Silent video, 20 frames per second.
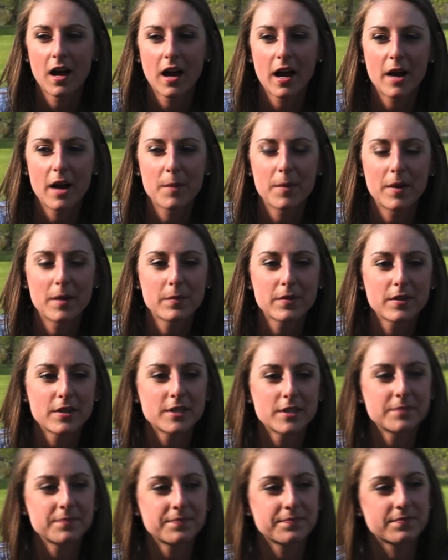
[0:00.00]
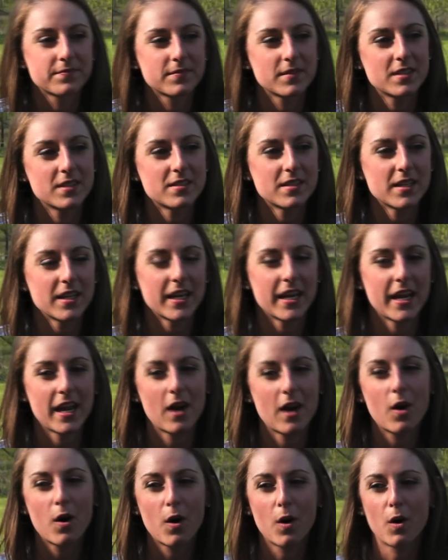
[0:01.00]
I remember sitting
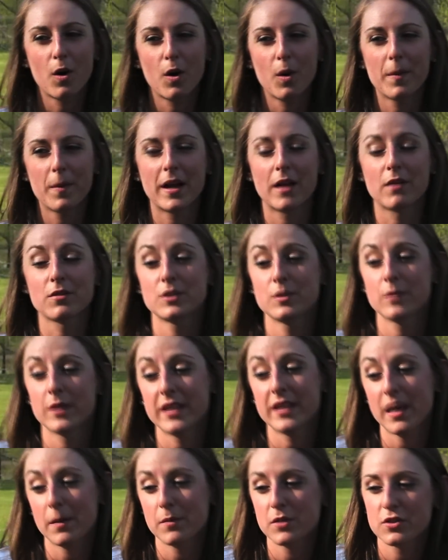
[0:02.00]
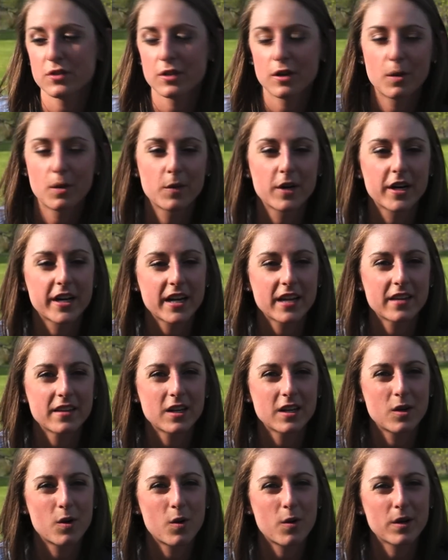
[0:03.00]
at home and I was doing chemistry homework, and I
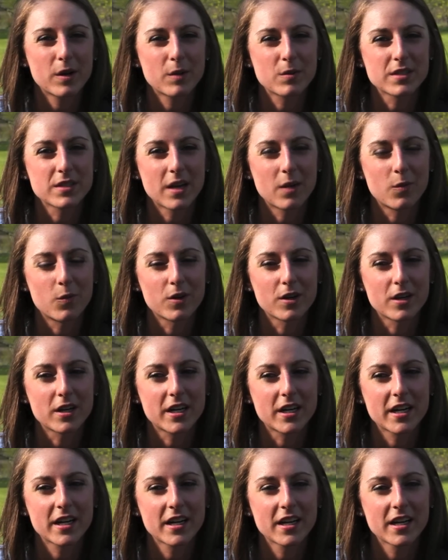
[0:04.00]
think Cory was at work.